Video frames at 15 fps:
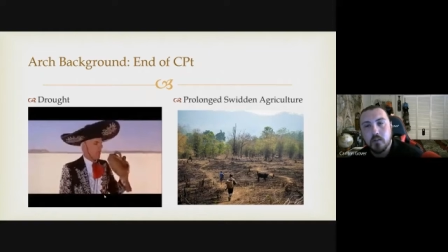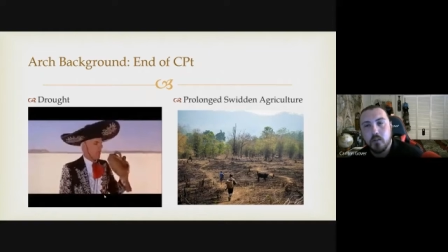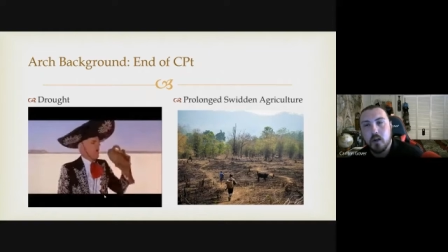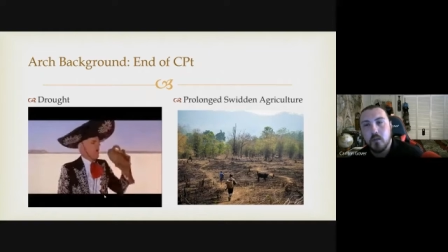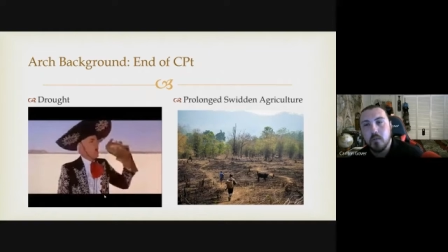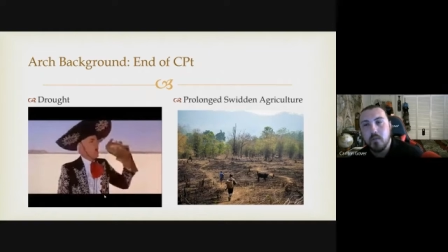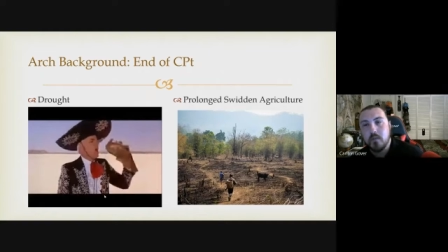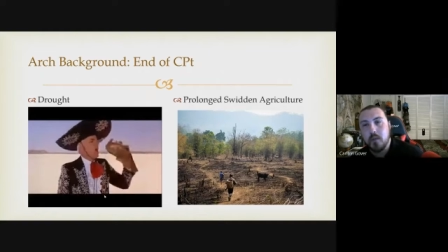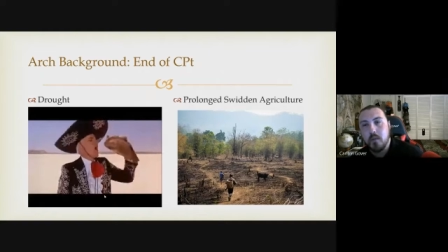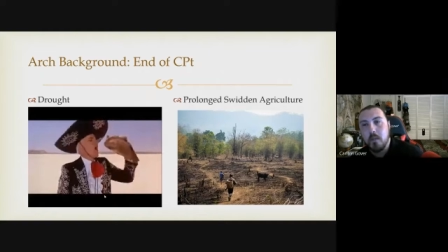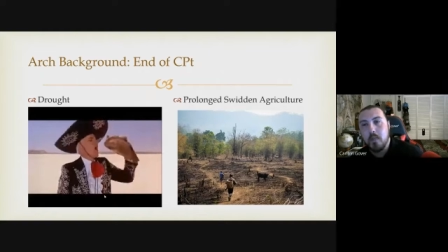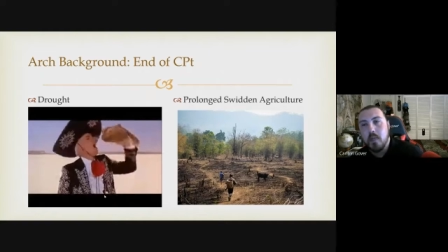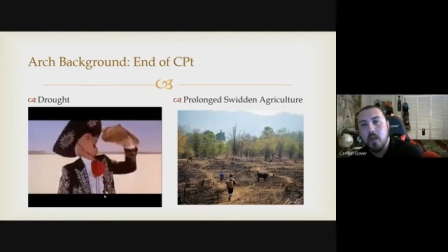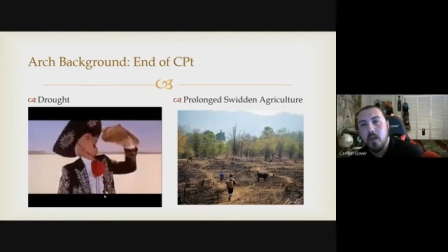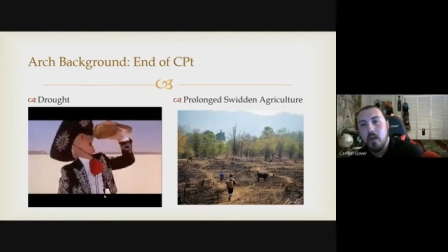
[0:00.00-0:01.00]
great movie,
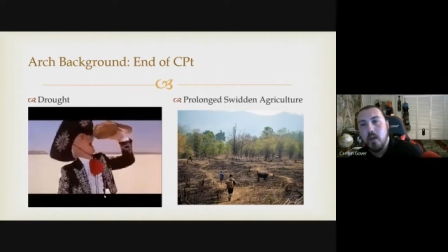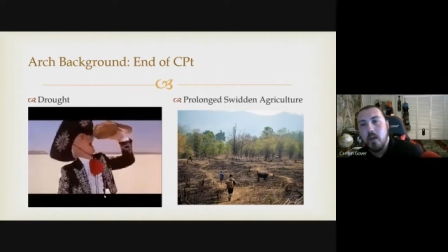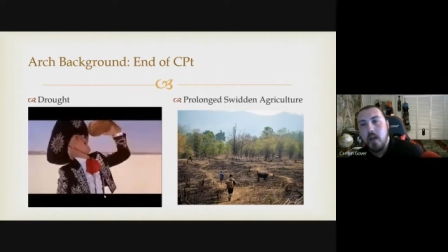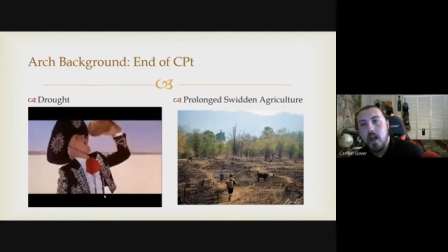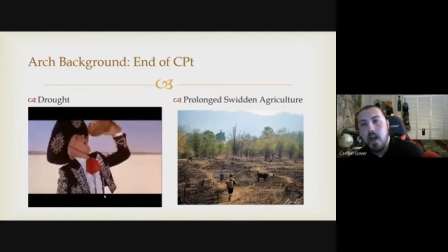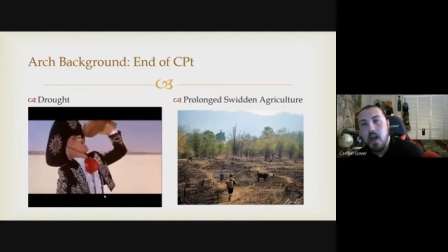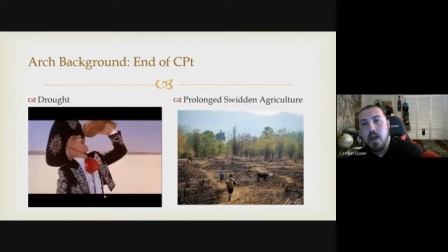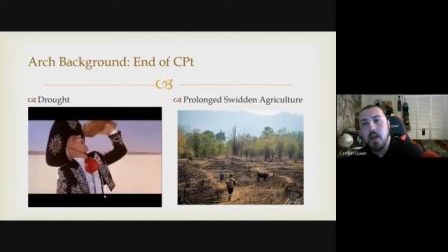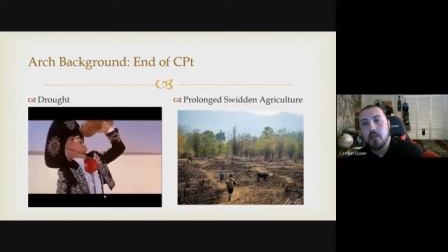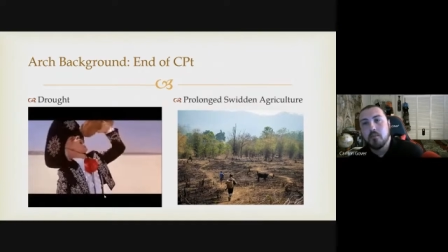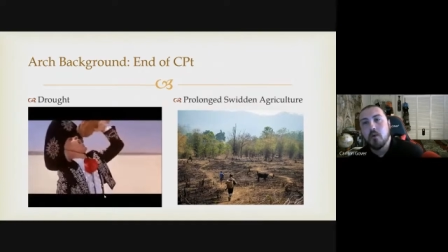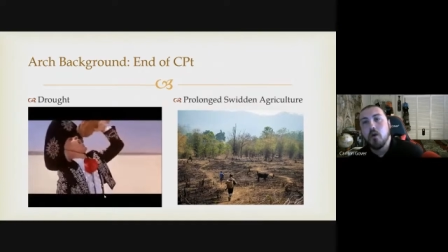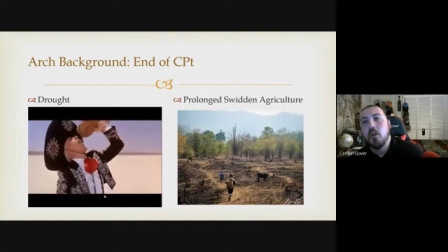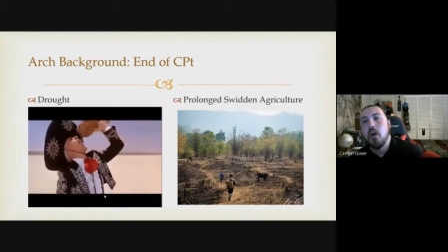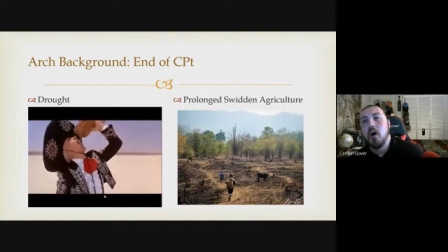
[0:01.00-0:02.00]
and
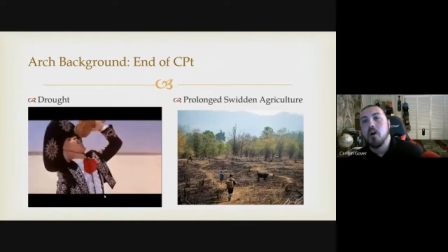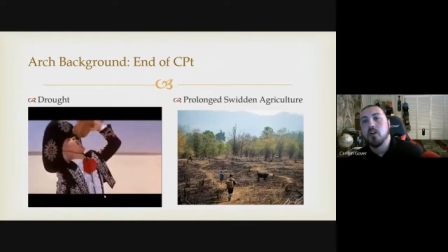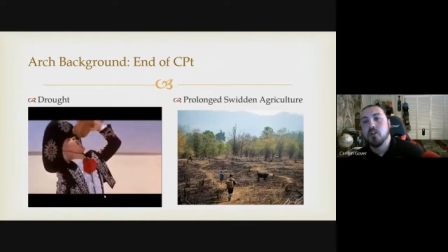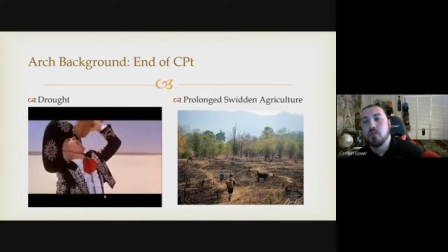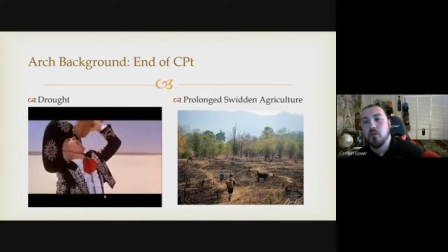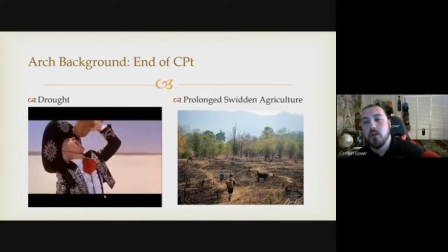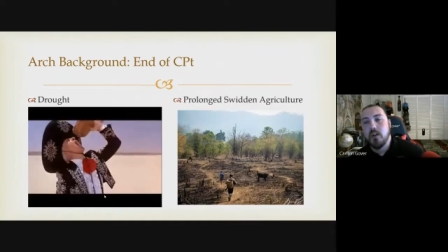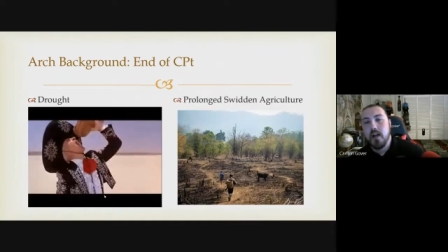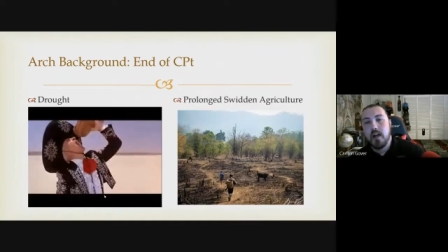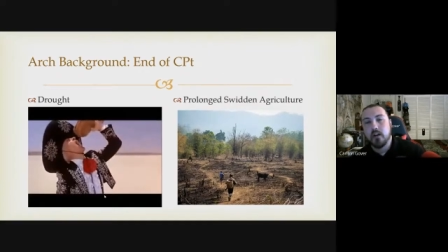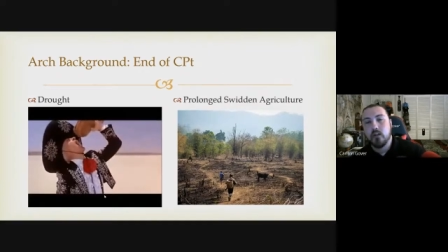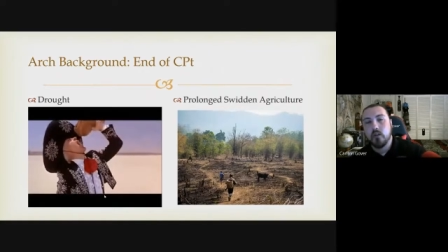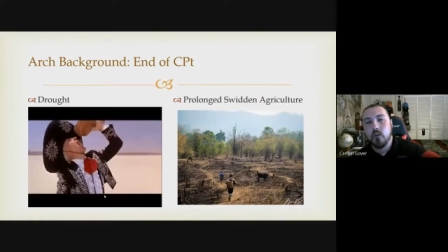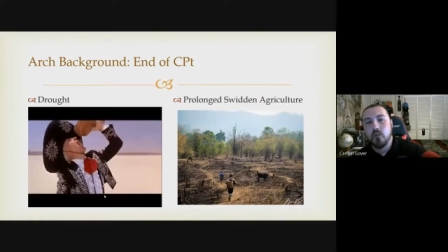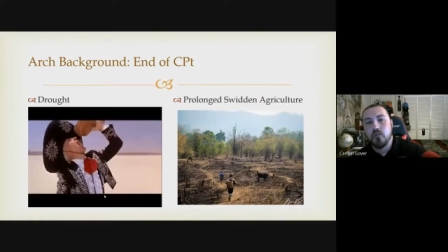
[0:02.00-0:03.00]
prolonged Swidden
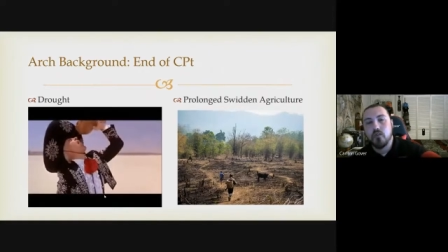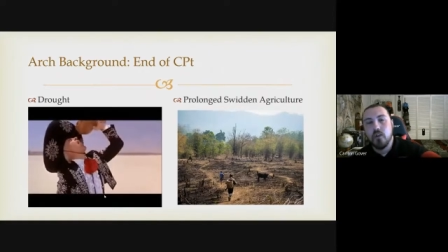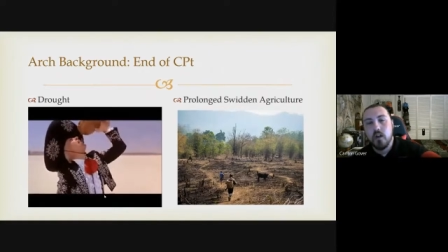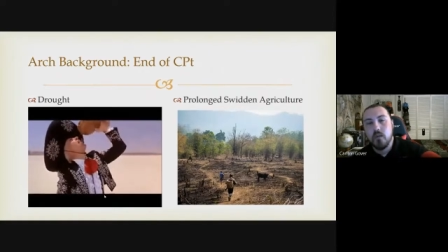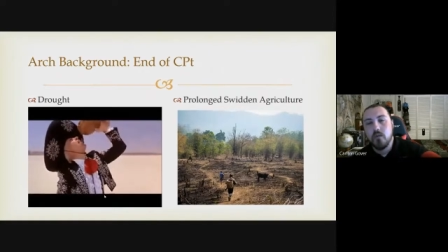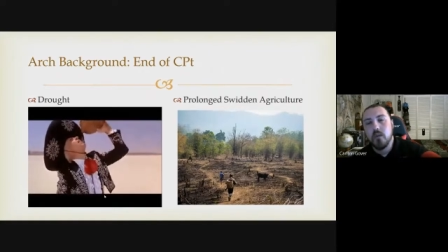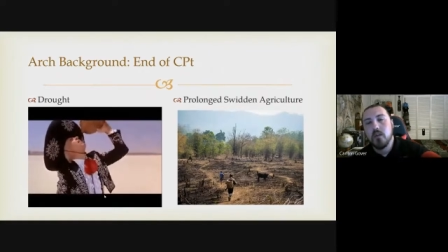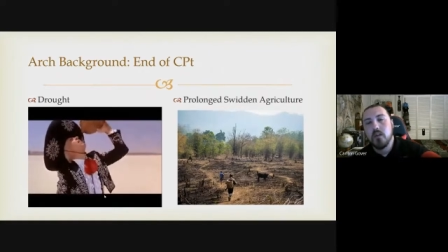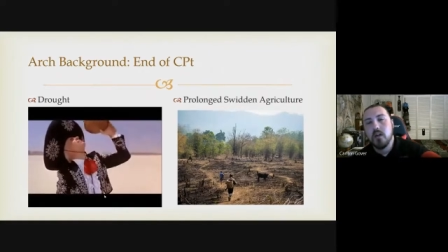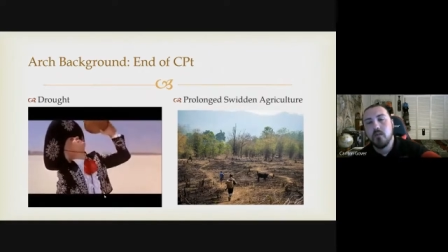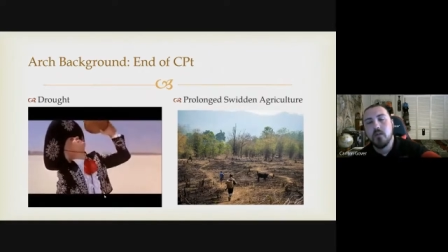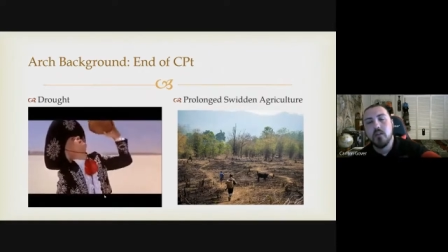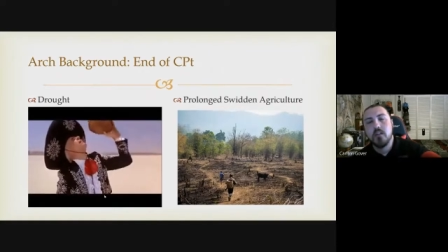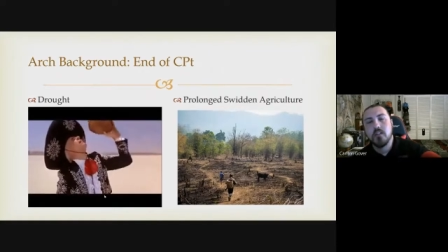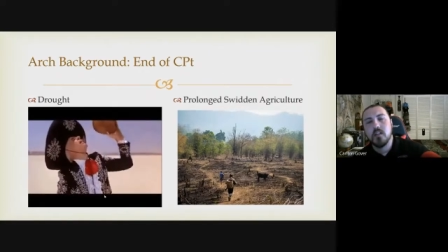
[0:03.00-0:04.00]
agriculture. And real and
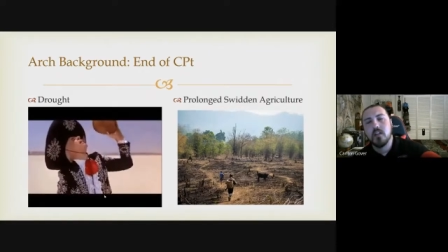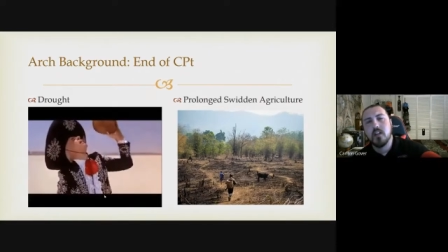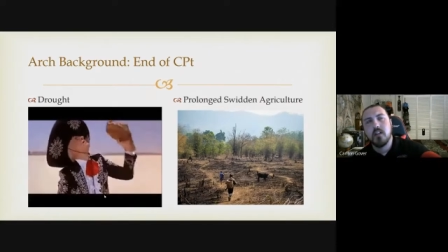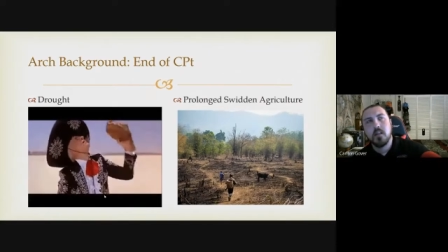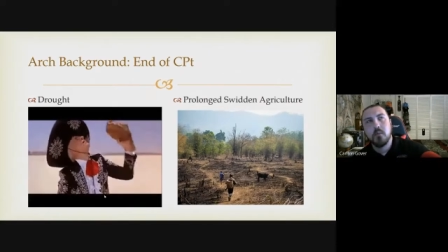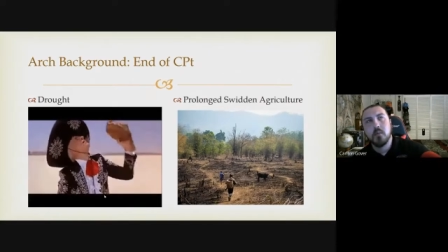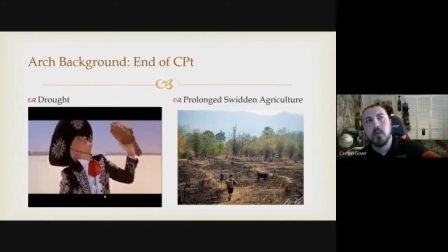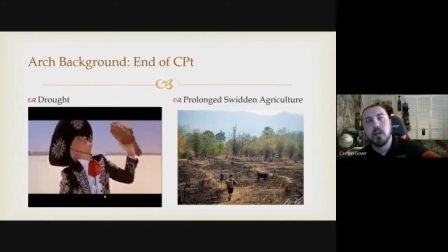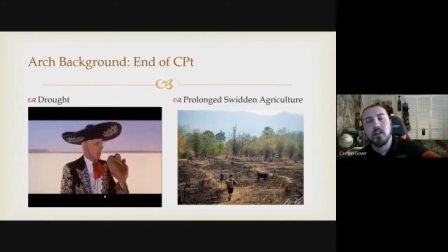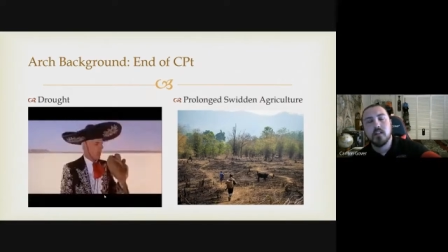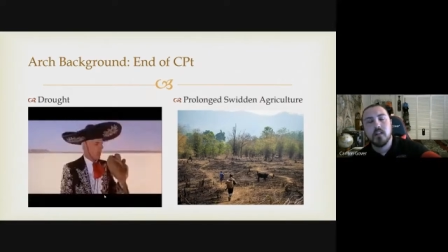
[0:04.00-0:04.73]
realistically, I think Blakeslee